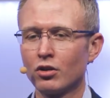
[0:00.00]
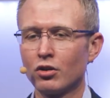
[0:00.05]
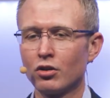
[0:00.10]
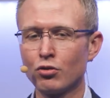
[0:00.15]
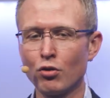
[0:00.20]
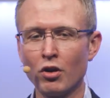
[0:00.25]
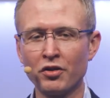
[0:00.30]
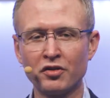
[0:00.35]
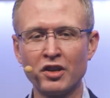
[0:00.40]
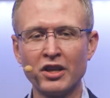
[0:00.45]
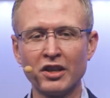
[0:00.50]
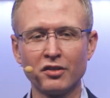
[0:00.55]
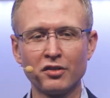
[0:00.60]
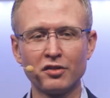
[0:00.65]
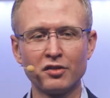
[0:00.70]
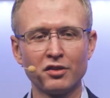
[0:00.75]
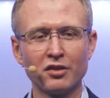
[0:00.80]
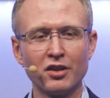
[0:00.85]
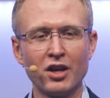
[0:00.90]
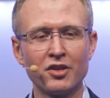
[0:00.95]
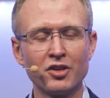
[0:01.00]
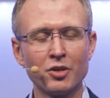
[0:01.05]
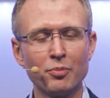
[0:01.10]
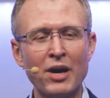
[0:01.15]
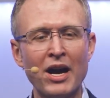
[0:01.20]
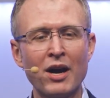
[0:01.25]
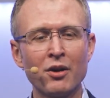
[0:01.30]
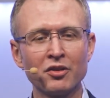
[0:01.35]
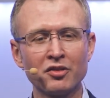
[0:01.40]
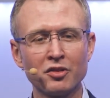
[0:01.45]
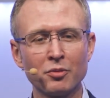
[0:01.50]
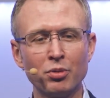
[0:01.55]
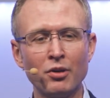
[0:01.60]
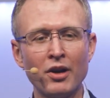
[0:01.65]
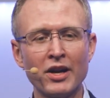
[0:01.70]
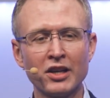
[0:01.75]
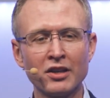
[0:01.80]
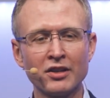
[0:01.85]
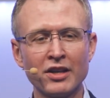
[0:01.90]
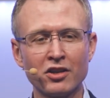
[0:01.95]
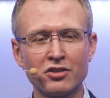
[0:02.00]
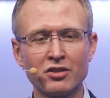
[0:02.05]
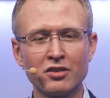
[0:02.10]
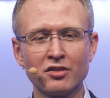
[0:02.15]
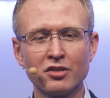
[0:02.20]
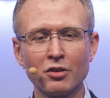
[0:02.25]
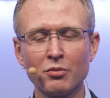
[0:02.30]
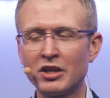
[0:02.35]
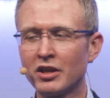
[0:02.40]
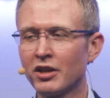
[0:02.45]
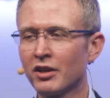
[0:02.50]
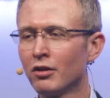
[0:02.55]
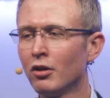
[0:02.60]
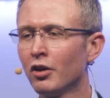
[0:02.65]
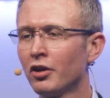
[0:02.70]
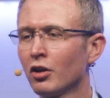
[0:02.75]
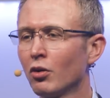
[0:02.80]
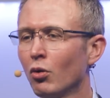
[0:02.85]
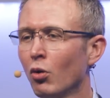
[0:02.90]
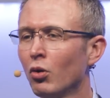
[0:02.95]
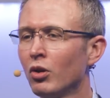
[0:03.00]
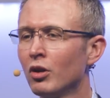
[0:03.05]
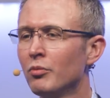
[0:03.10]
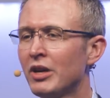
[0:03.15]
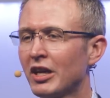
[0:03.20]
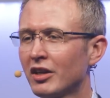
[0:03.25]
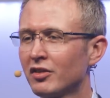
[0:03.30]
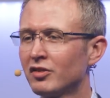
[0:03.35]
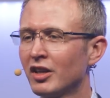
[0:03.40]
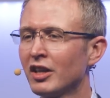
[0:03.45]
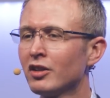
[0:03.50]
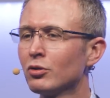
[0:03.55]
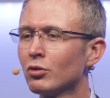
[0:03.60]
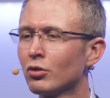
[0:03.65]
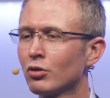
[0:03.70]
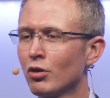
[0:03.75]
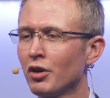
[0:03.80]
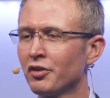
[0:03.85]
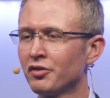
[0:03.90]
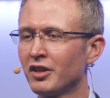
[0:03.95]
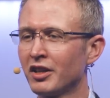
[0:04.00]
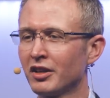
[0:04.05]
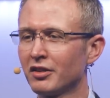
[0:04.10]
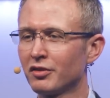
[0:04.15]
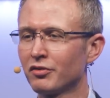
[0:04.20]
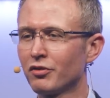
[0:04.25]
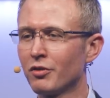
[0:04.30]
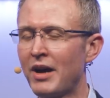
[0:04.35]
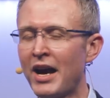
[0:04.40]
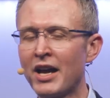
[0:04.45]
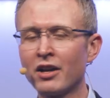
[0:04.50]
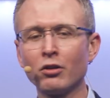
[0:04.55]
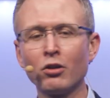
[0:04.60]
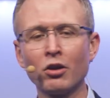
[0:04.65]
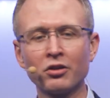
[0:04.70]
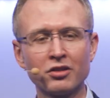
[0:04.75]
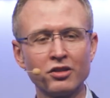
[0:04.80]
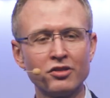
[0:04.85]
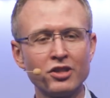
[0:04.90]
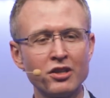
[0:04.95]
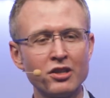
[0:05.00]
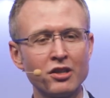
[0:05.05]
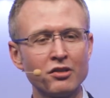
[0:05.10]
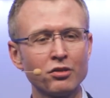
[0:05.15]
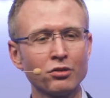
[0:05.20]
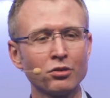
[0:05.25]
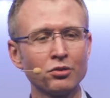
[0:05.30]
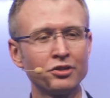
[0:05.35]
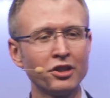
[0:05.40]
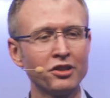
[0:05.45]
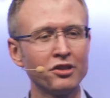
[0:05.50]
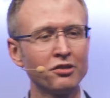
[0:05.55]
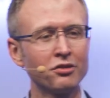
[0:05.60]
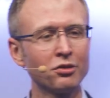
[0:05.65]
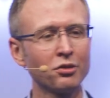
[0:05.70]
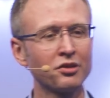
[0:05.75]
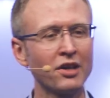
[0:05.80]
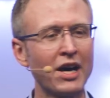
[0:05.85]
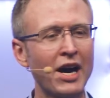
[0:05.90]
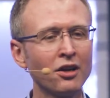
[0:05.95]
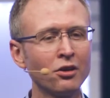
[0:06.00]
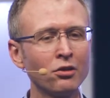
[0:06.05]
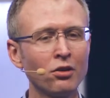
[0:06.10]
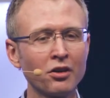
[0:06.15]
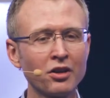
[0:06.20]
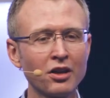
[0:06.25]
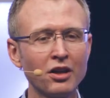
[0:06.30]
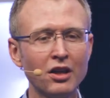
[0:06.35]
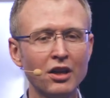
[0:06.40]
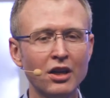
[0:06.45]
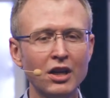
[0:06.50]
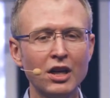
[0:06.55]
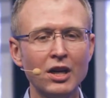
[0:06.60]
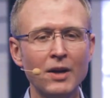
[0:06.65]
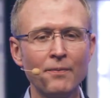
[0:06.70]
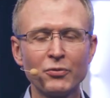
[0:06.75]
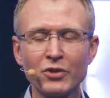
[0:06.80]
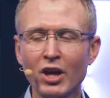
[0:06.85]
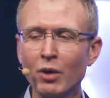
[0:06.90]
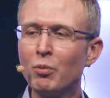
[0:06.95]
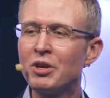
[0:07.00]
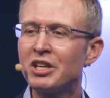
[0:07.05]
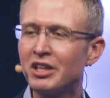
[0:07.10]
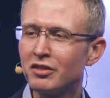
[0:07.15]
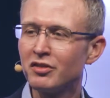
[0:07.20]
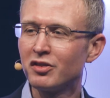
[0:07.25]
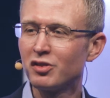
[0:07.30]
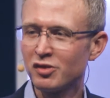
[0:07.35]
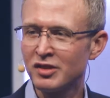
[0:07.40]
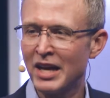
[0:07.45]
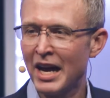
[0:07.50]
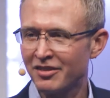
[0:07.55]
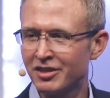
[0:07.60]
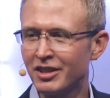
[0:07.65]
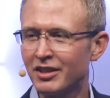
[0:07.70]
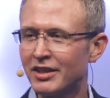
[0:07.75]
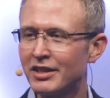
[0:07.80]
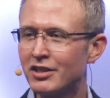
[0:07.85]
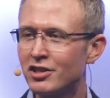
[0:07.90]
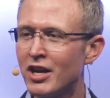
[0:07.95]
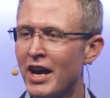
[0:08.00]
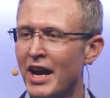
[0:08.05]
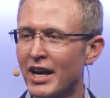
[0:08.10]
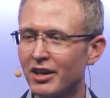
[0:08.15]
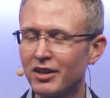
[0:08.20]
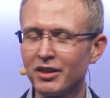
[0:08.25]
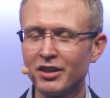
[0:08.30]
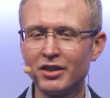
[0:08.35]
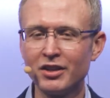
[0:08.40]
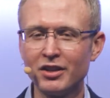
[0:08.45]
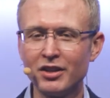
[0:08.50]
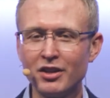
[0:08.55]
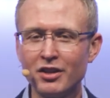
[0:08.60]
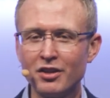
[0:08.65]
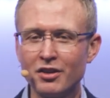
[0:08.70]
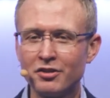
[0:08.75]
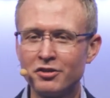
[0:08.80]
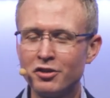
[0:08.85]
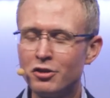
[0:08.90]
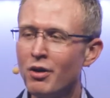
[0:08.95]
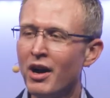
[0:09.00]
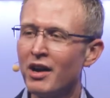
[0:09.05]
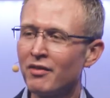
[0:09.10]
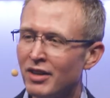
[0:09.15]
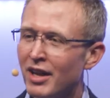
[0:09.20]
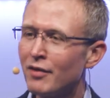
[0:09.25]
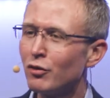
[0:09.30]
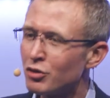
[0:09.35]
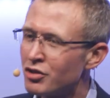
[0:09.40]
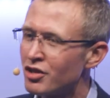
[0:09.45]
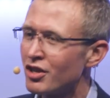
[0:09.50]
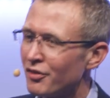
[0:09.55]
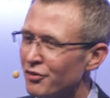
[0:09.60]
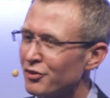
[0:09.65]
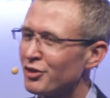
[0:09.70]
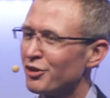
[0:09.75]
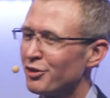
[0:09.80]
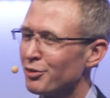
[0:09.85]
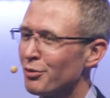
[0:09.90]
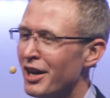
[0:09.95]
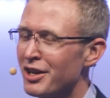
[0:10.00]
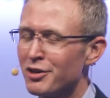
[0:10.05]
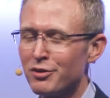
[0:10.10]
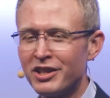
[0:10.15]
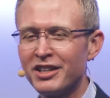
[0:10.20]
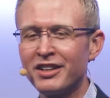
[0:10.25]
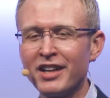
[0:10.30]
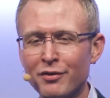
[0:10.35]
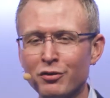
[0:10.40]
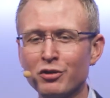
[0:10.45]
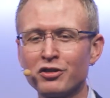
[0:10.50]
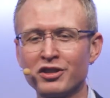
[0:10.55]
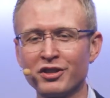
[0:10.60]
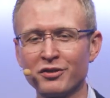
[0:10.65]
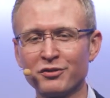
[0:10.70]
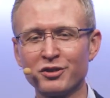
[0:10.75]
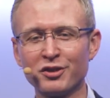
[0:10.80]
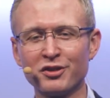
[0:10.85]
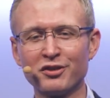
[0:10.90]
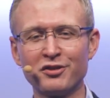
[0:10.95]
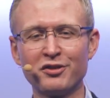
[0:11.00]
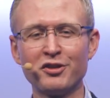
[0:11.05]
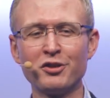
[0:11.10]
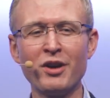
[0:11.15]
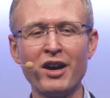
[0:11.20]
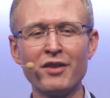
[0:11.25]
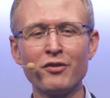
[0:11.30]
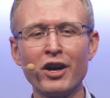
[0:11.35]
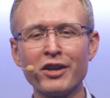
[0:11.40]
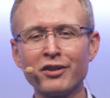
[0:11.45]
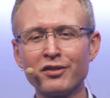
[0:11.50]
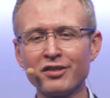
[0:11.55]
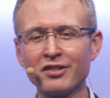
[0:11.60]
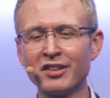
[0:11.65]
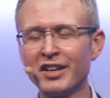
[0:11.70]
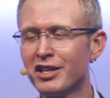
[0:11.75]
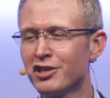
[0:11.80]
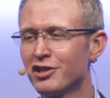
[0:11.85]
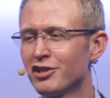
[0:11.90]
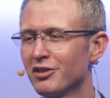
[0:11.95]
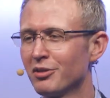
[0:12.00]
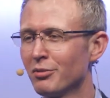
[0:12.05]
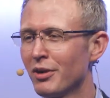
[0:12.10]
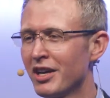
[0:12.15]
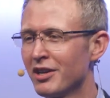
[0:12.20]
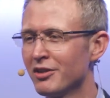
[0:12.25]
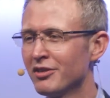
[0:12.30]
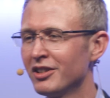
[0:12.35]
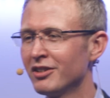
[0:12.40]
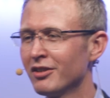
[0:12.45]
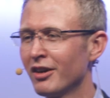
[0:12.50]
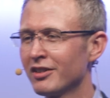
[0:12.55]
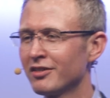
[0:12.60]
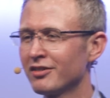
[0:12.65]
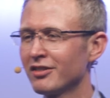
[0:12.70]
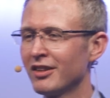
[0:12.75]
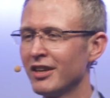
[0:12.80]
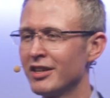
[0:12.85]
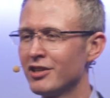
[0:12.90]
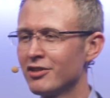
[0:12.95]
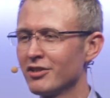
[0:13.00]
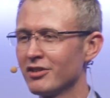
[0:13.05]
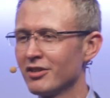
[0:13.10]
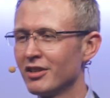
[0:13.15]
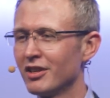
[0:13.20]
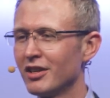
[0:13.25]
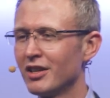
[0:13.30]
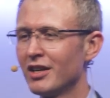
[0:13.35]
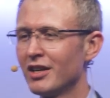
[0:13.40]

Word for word: crossings and the power supply connections. So we can look at all the mixed signal crossings from analog to digital, digital to analog, and we can statically check, do you have level shifters where you need level shifters? Do you have isolation where you need isolation?